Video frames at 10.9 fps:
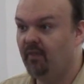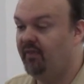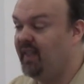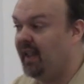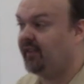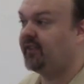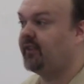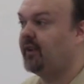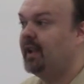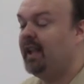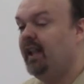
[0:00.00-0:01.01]
This
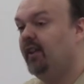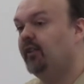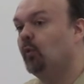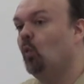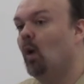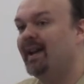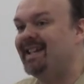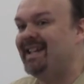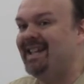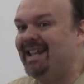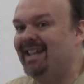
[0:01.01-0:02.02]
is what
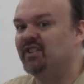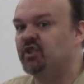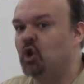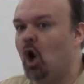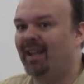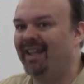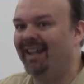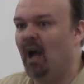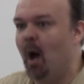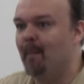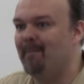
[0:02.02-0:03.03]
he is talking
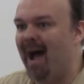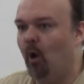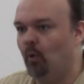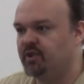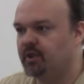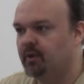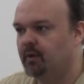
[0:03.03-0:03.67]
about.